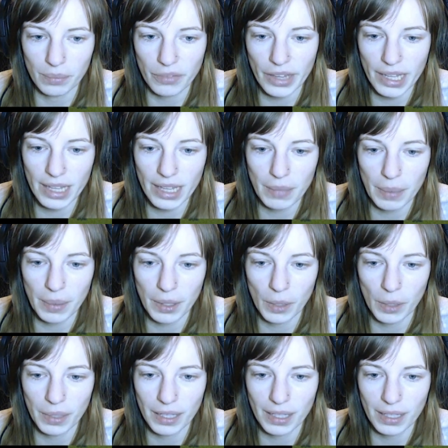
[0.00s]
I'm thinking maybe
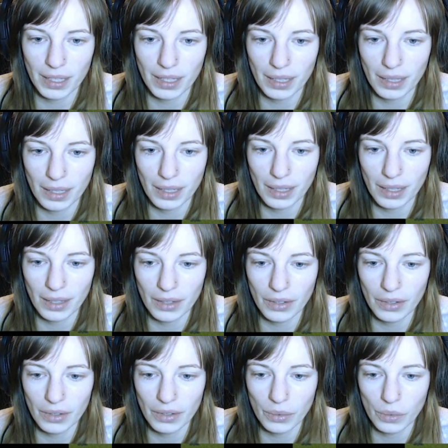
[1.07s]
up
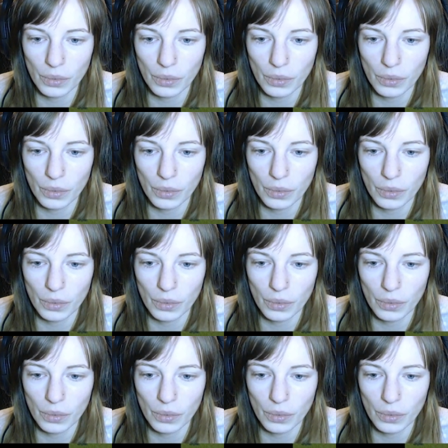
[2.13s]
here